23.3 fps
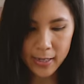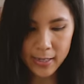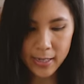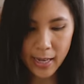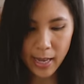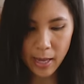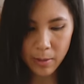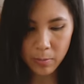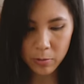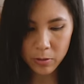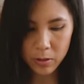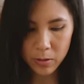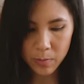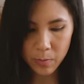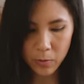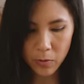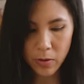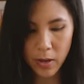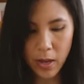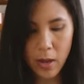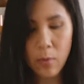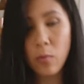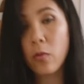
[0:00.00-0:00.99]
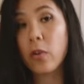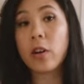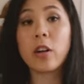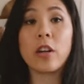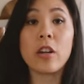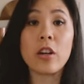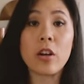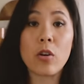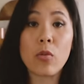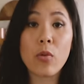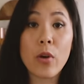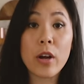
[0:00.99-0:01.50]
a tablespoon and we're
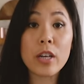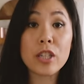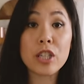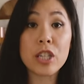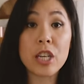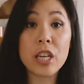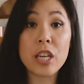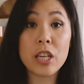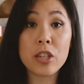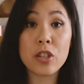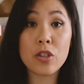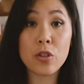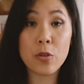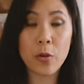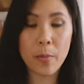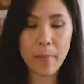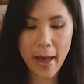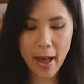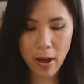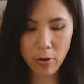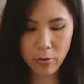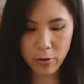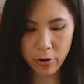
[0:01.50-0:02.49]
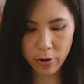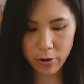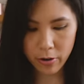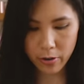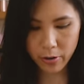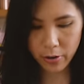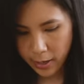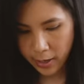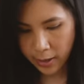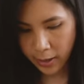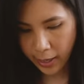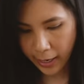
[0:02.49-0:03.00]
gonna crush it into a
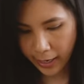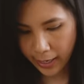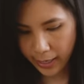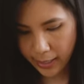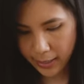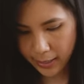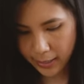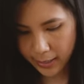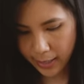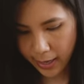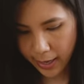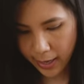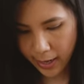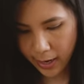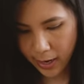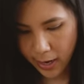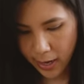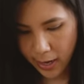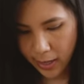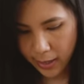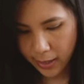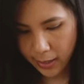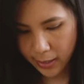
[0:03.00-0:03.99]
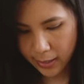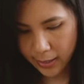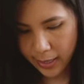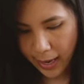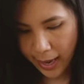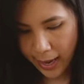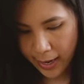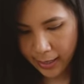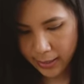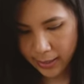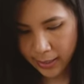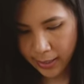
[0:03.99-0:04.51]
powder. And like I said, this
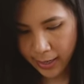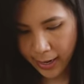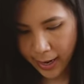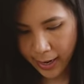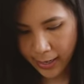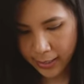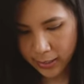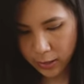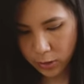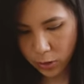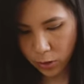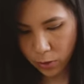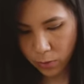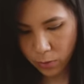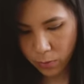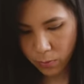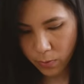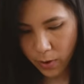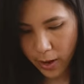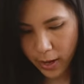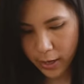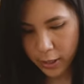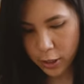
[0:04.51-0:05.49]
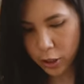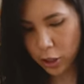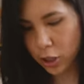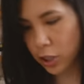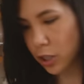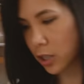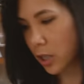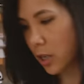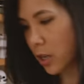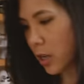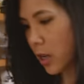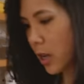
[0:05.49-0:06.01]
adds a nice
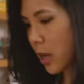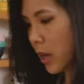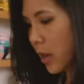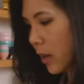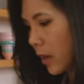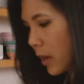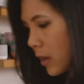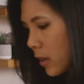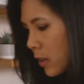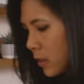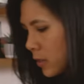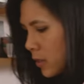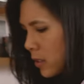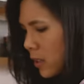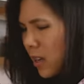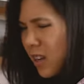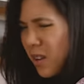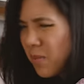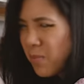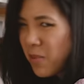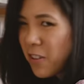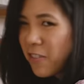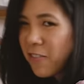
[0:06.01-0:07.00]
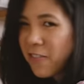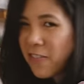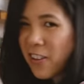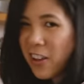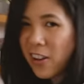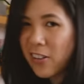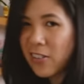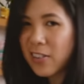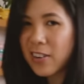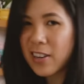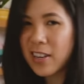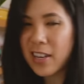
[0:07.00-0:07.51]
crunch, and it's gonna be
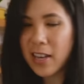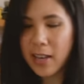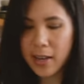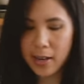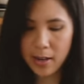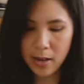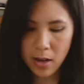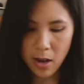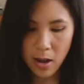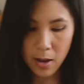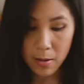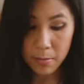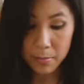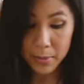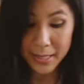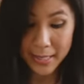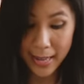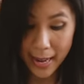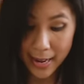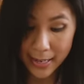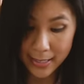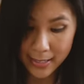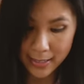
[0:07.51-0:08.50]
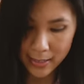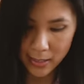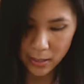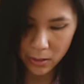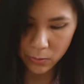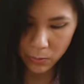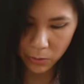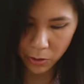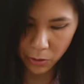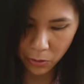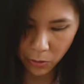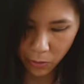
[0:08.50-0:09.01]
varying um,
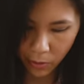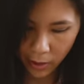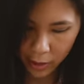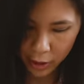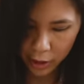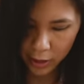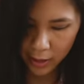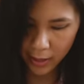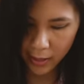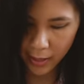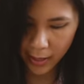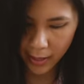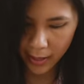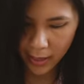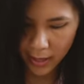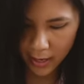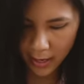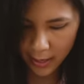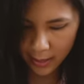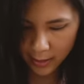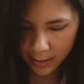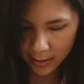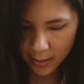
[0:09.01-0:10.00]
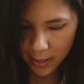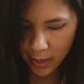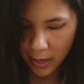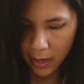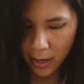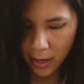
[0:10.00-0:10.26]
sizes when you crush it like this